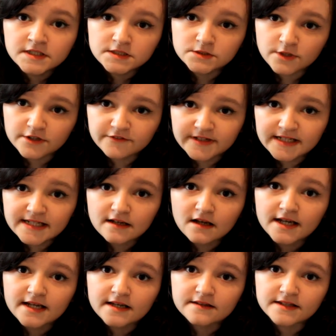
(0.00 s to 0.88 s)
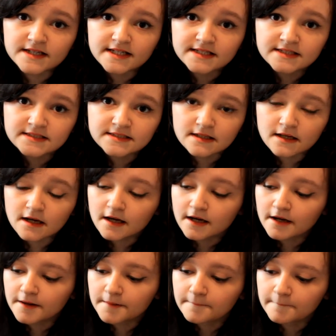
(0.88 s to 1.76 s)
So I really like this.
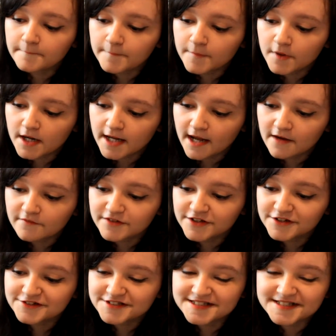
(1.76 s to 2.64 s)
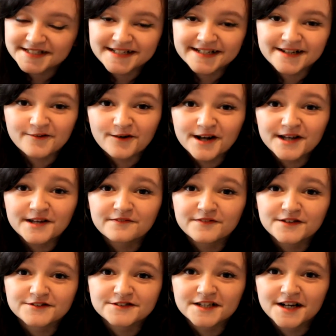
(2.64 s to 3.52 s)
I have used it quite a
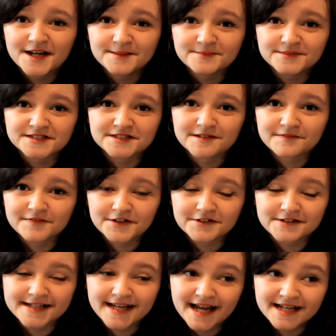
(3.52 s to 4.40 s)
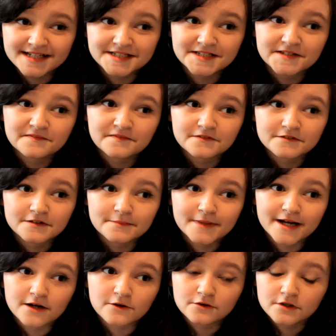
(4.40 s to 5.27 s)
few times and I've only had it for
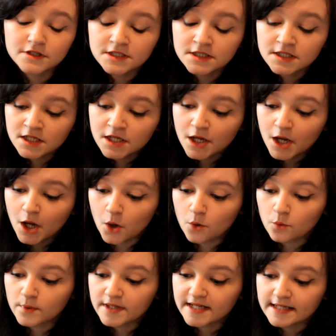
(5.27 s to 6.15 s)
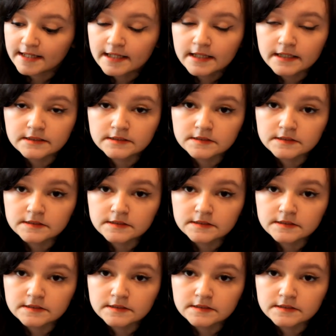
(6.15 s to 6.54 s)
about a week.